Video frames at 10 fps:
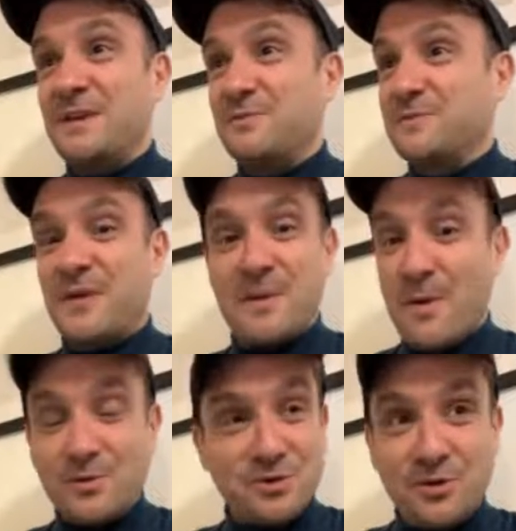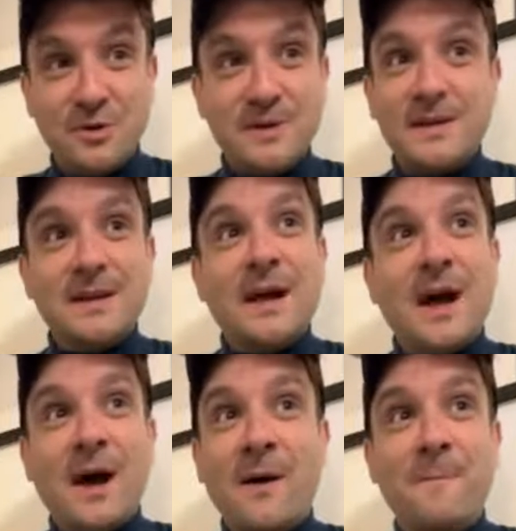It was very emotional.
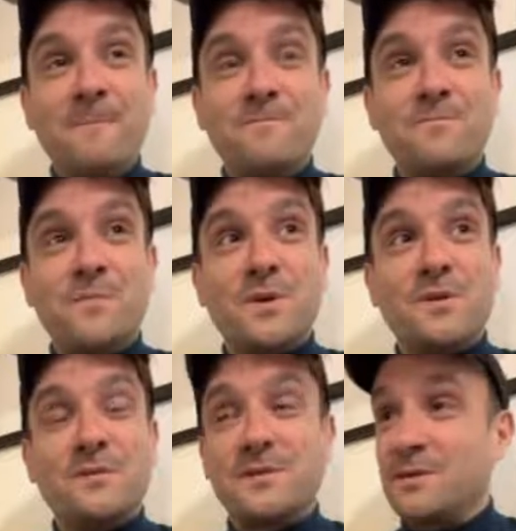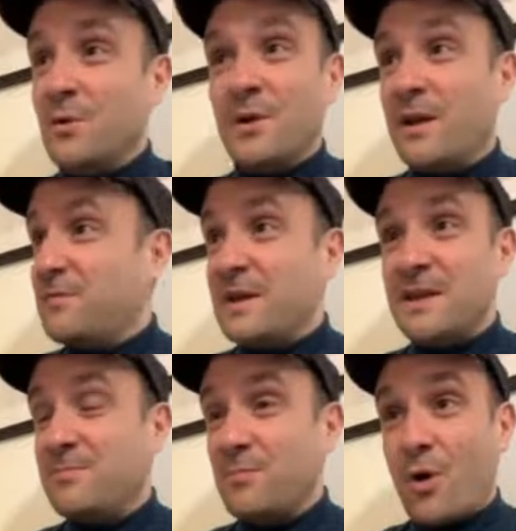Got
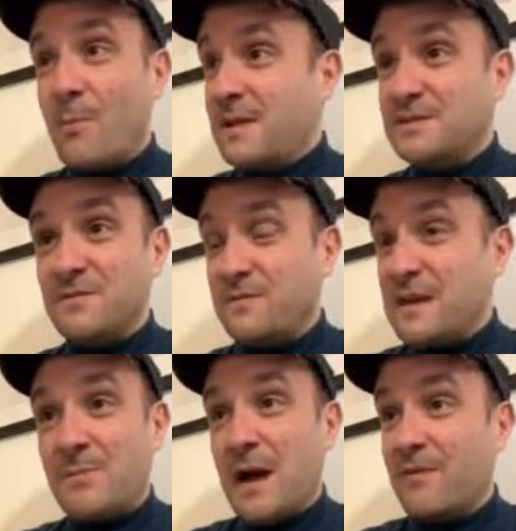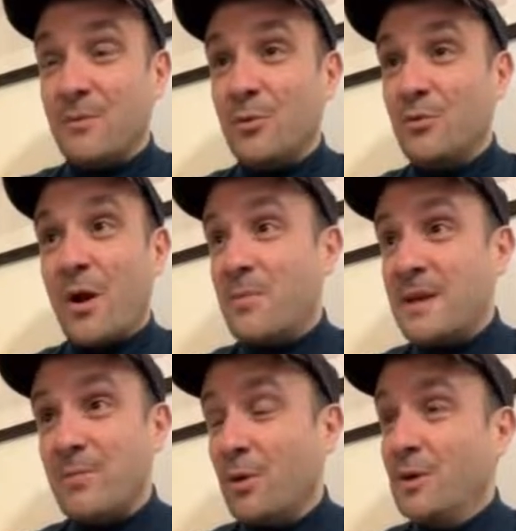lovely comments and feedback from all the right
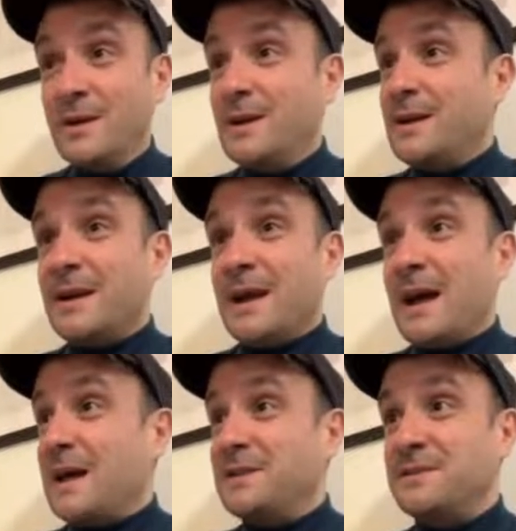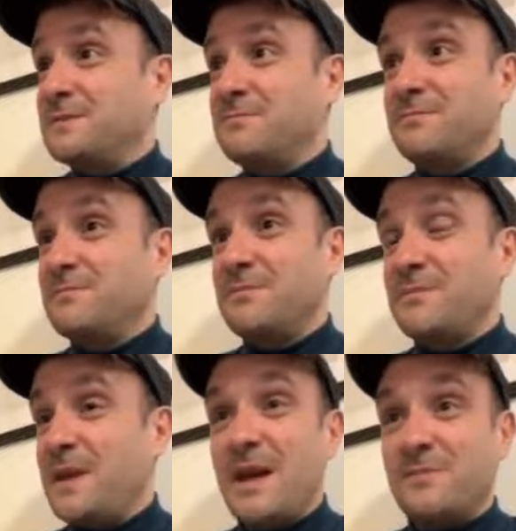people. And
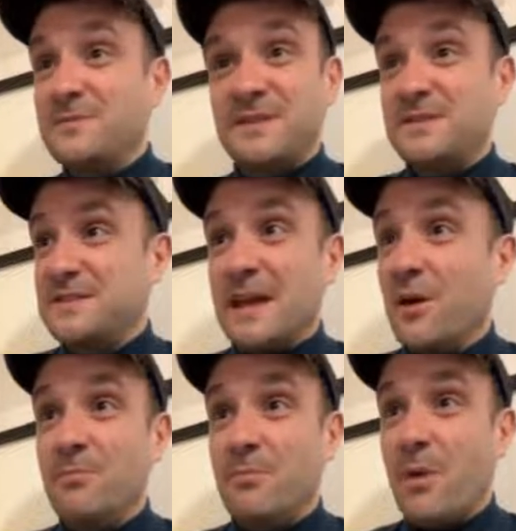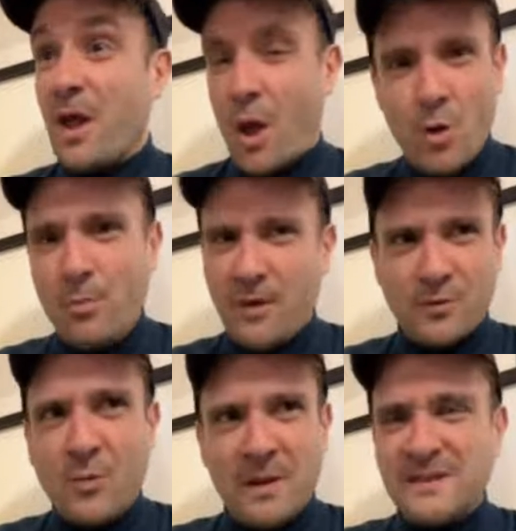yeah, since then, I hope I've
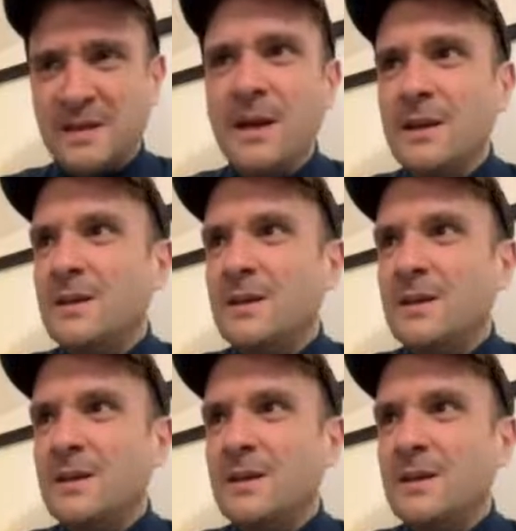got better.